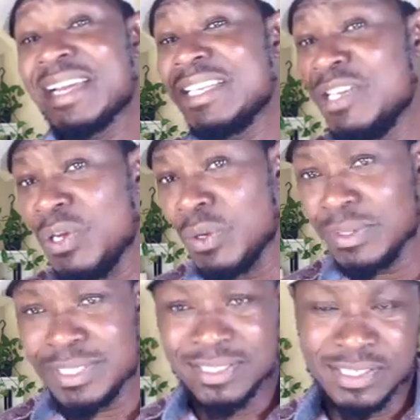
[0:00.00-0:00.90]
I
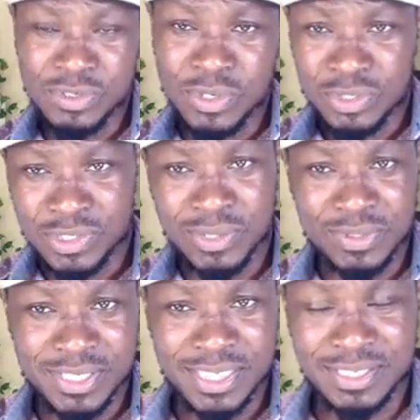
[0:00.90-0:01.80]
know this is going to sound
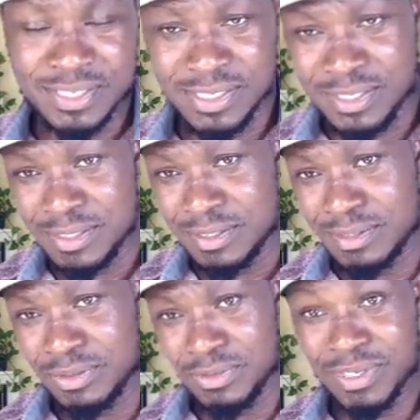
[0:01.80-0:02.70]
sexist
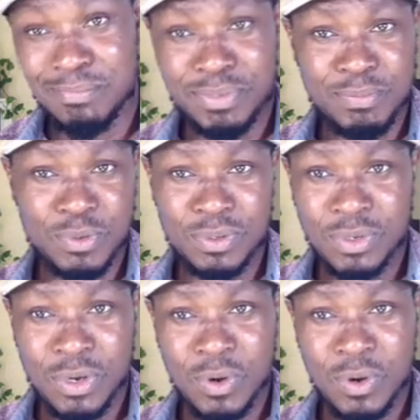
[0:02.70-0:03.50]
to some people,